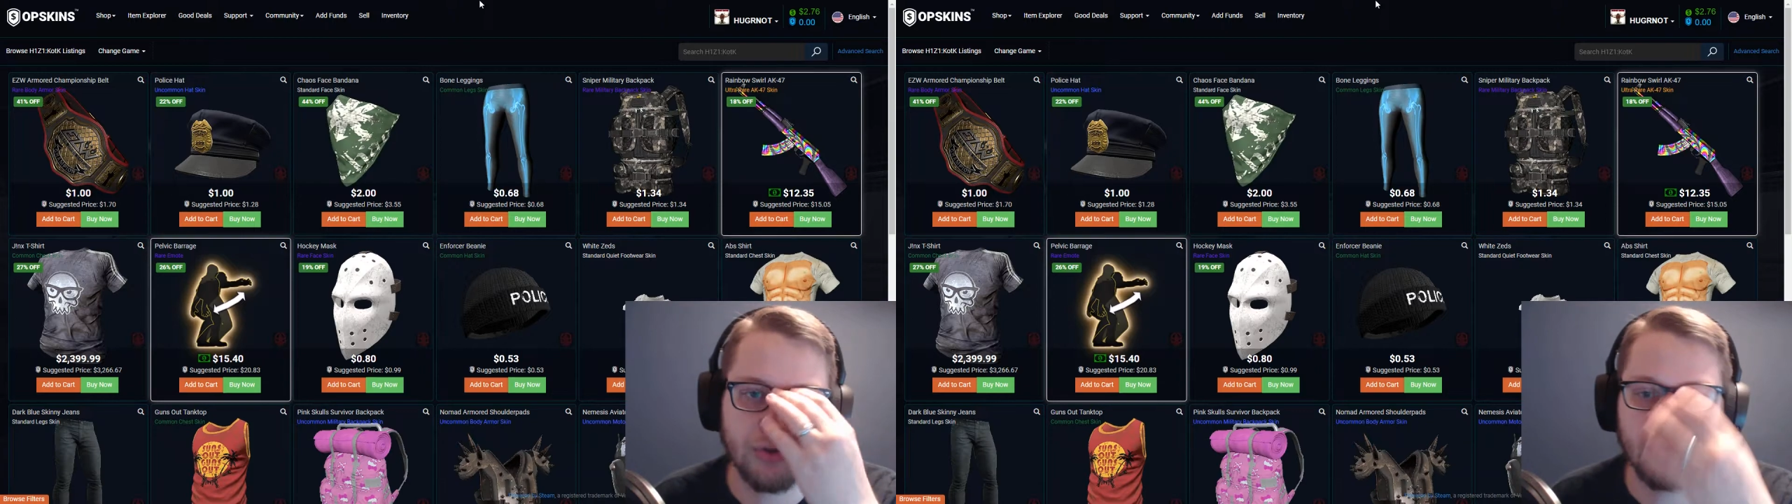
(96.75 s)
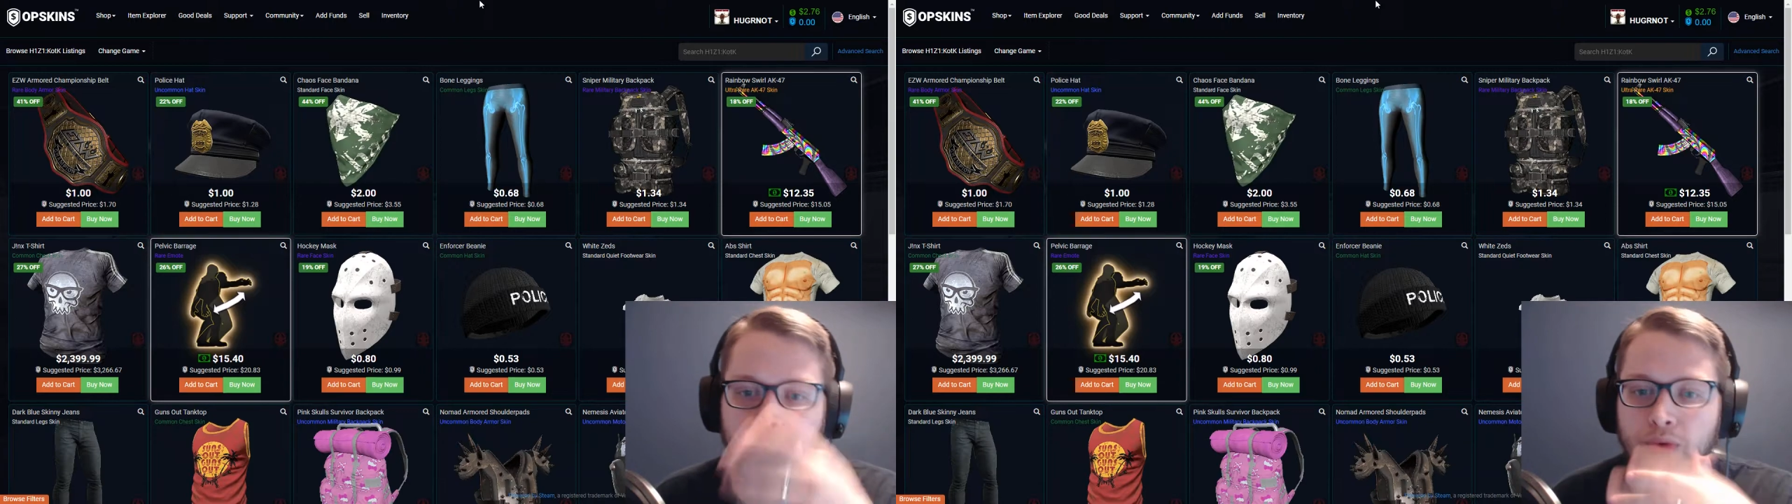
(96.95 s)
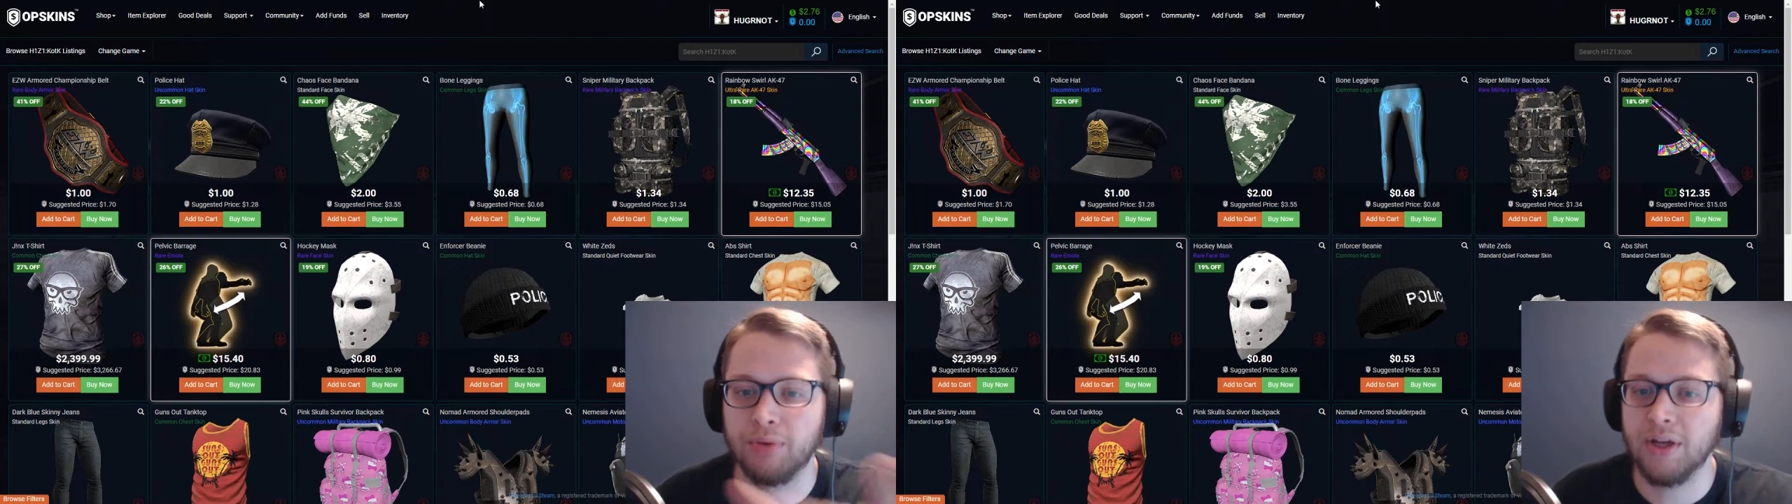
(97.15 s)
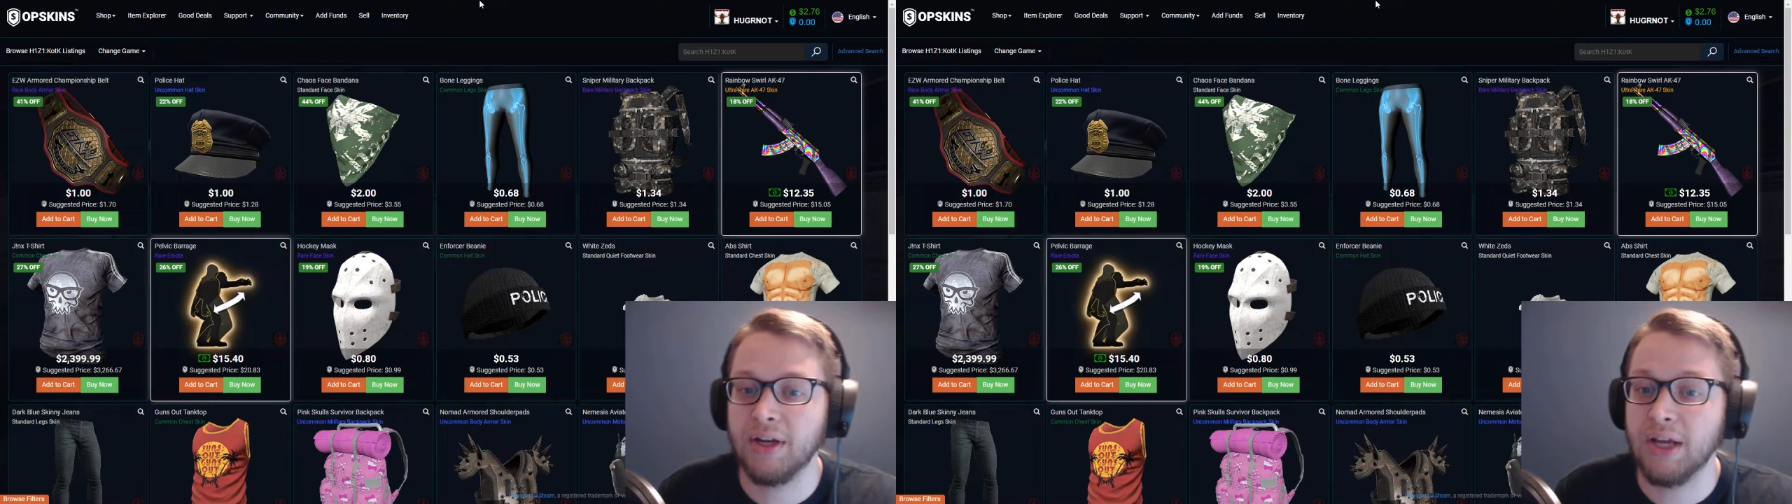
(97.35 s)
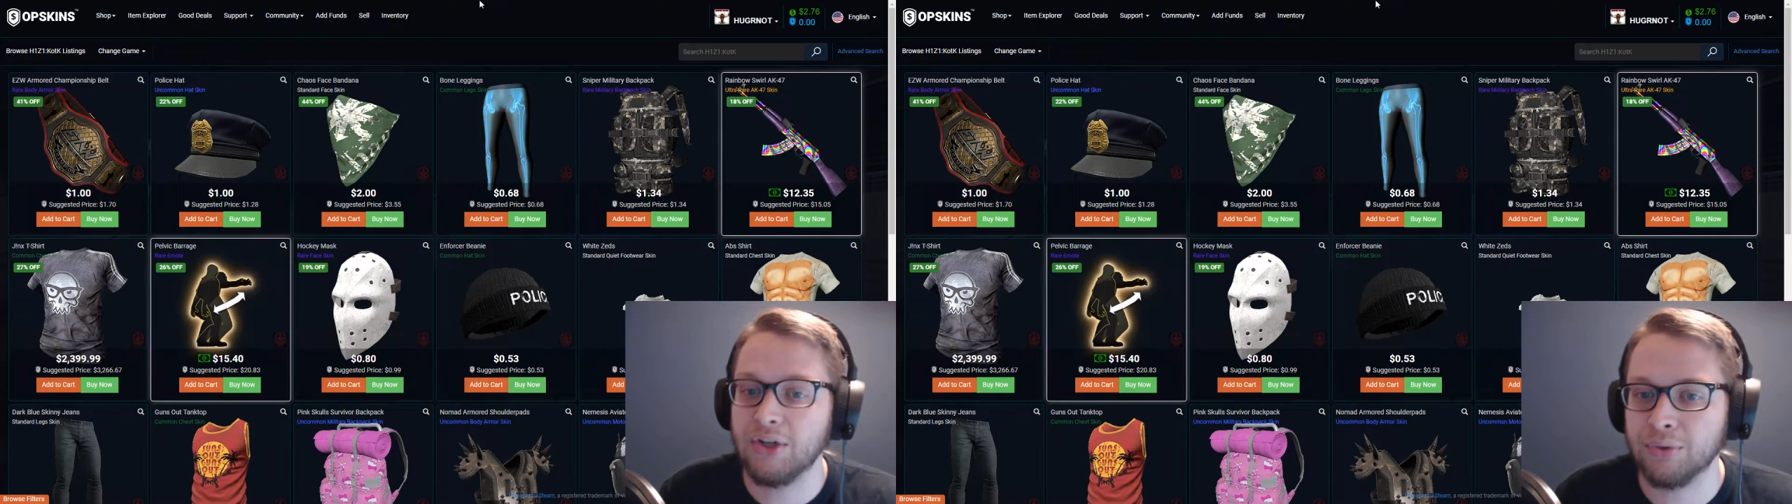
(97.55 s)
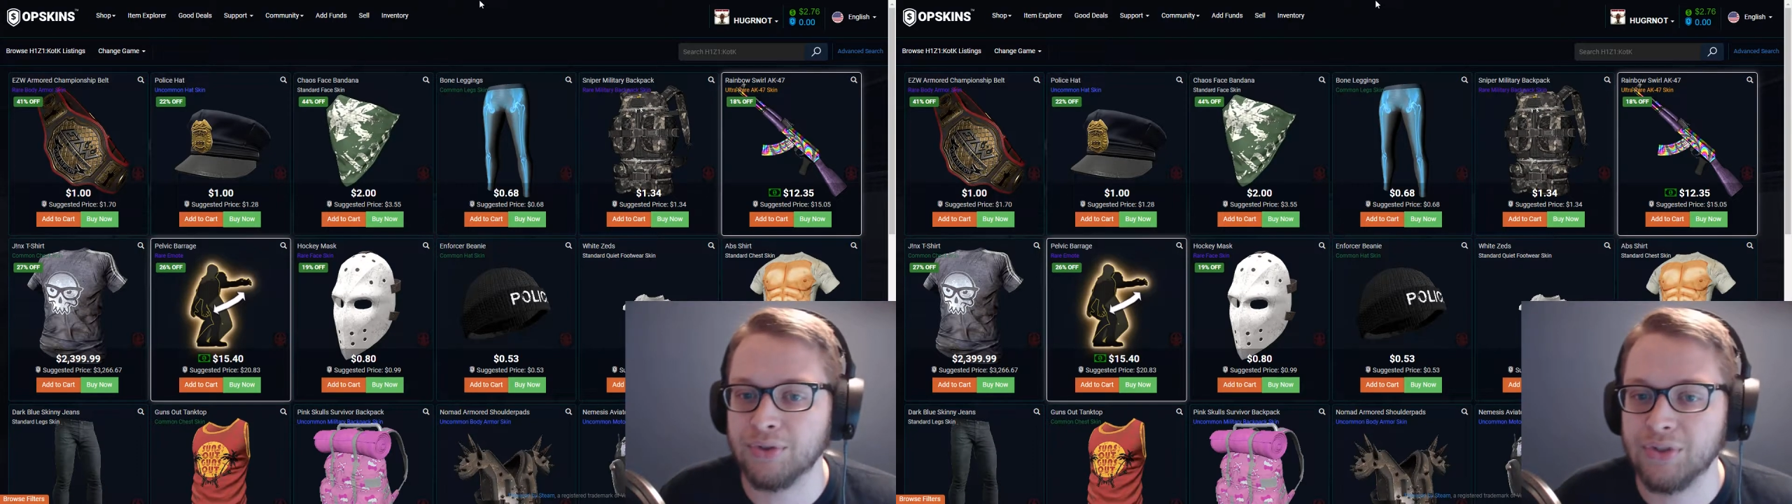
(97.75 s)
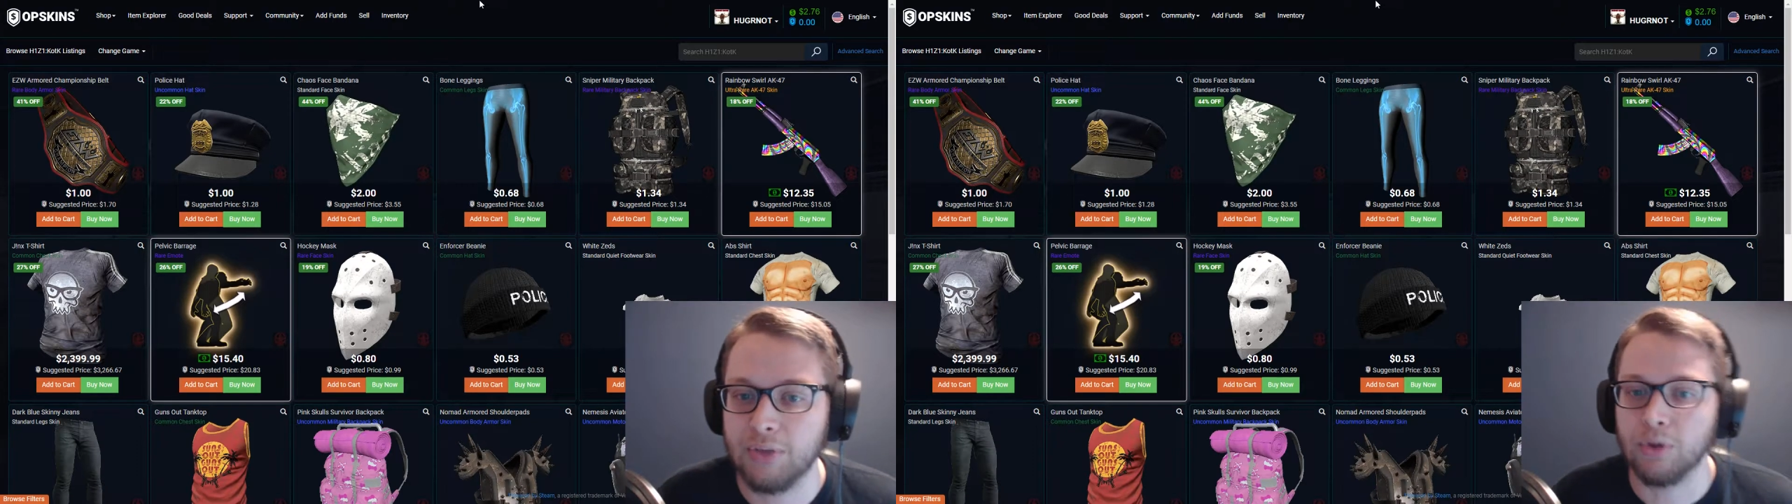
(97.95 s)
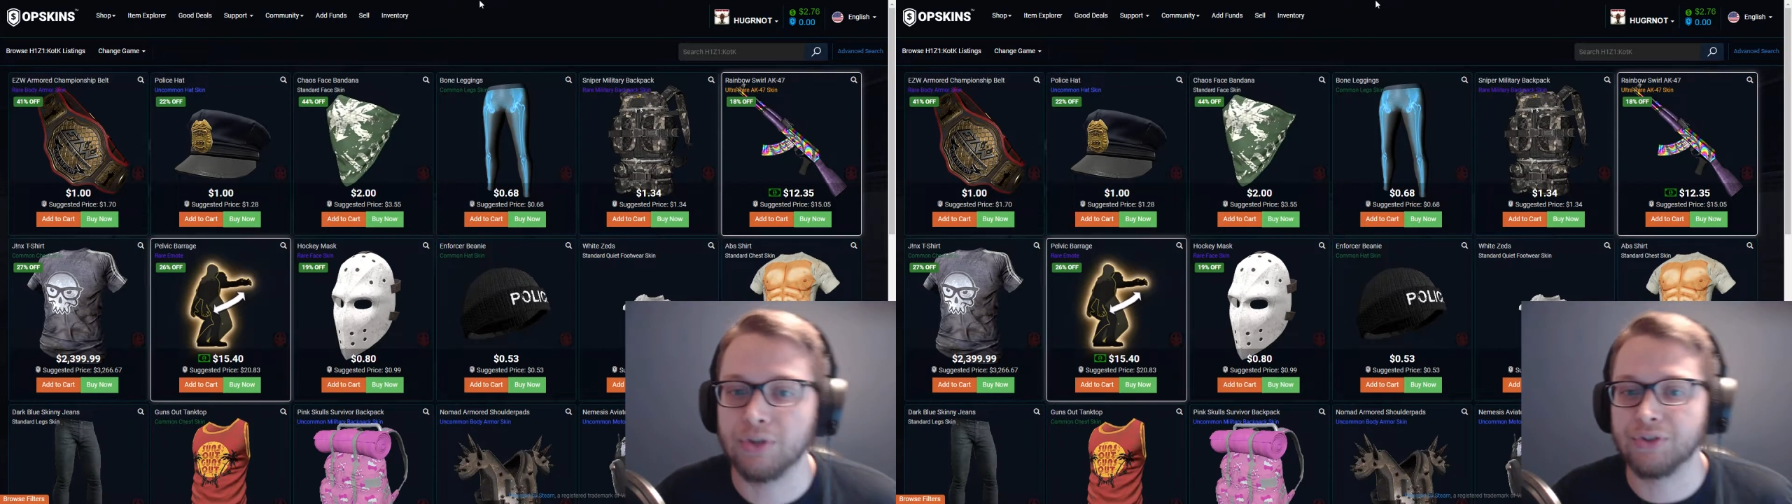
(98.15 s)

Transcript: who played H1Z1.